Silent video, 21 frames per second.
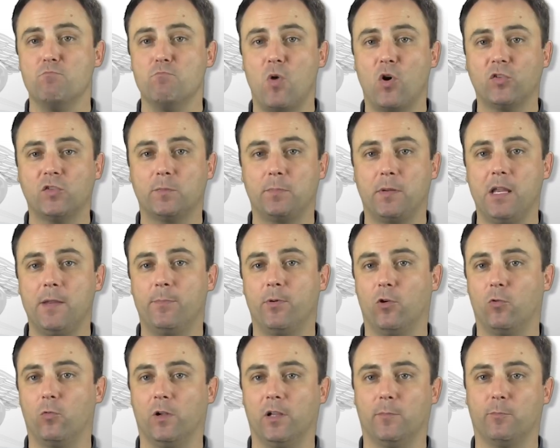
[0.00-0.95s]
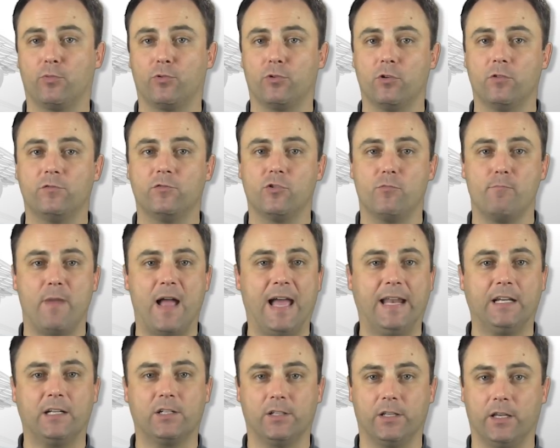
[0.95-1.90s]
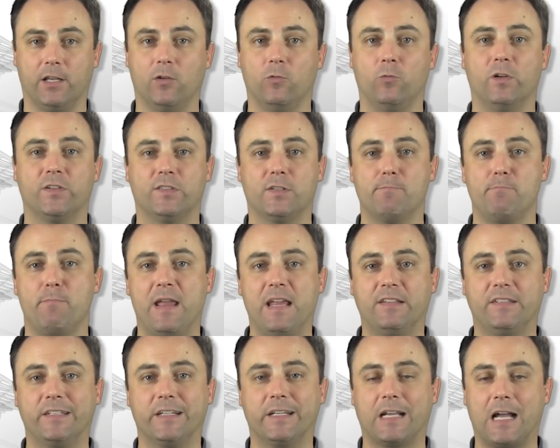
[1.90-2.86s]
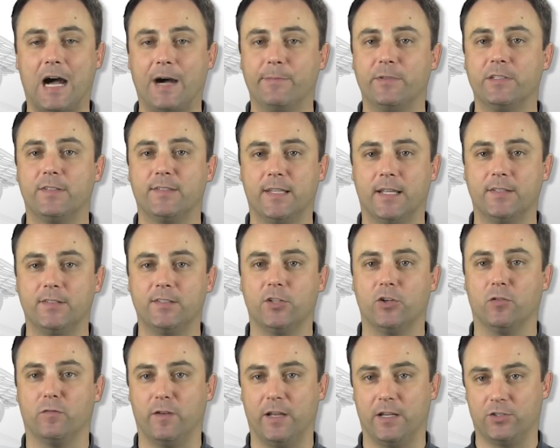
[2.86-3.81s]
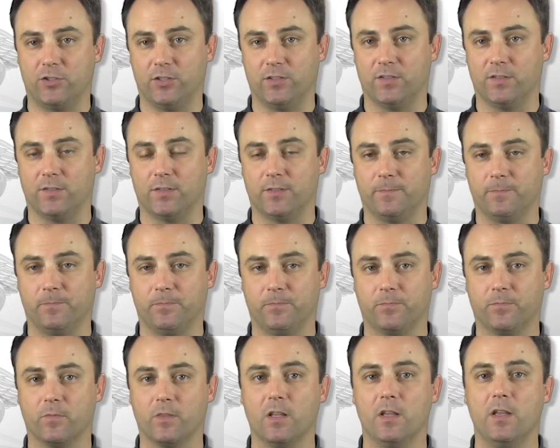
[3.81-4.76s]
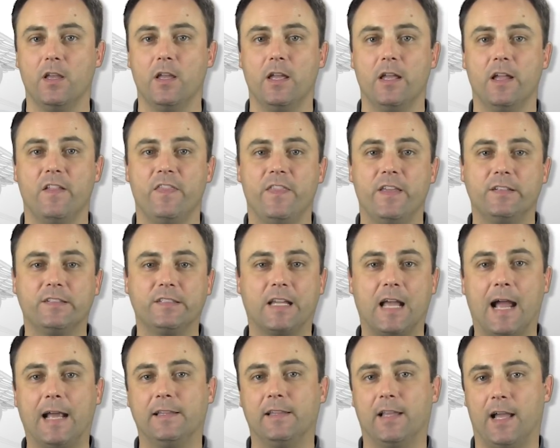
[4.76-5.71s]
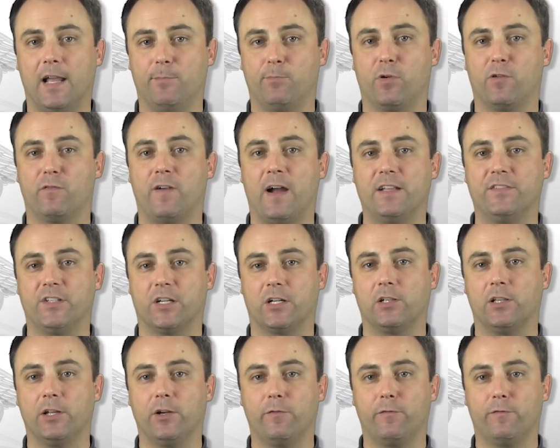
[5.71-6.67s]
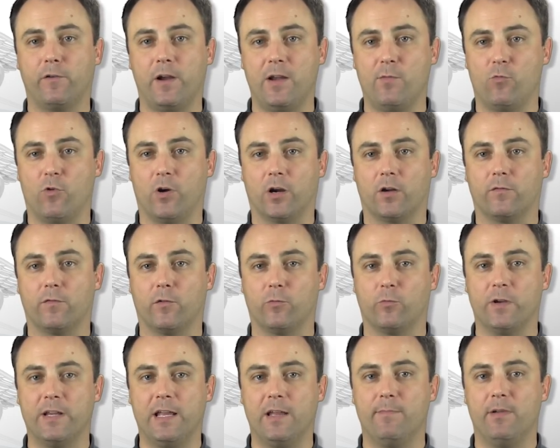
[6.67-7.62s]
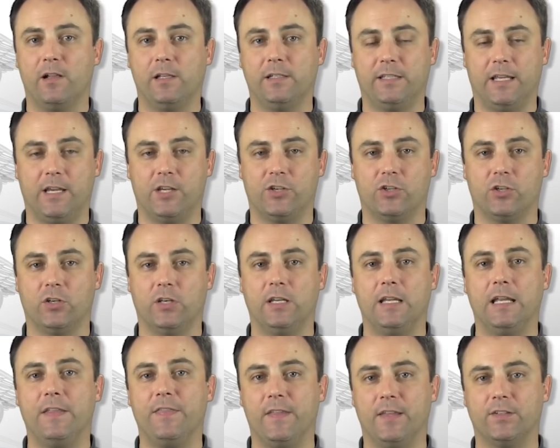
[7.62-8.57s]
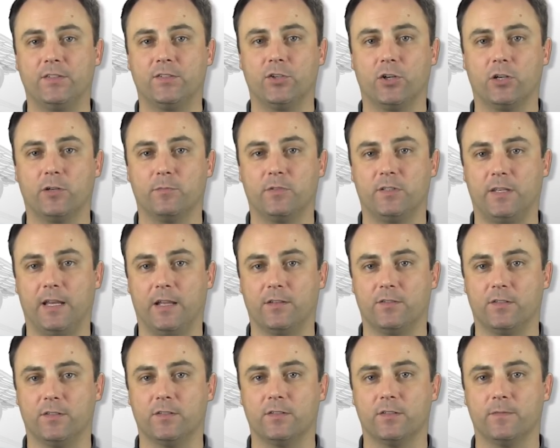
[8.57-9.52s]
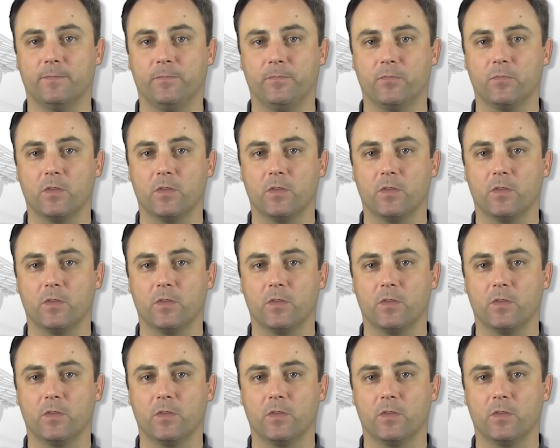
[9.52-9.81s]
most people will improve dramatically with some basic common sense interventions. This guideline provides a clear framework for rehabilitation in these circumstances.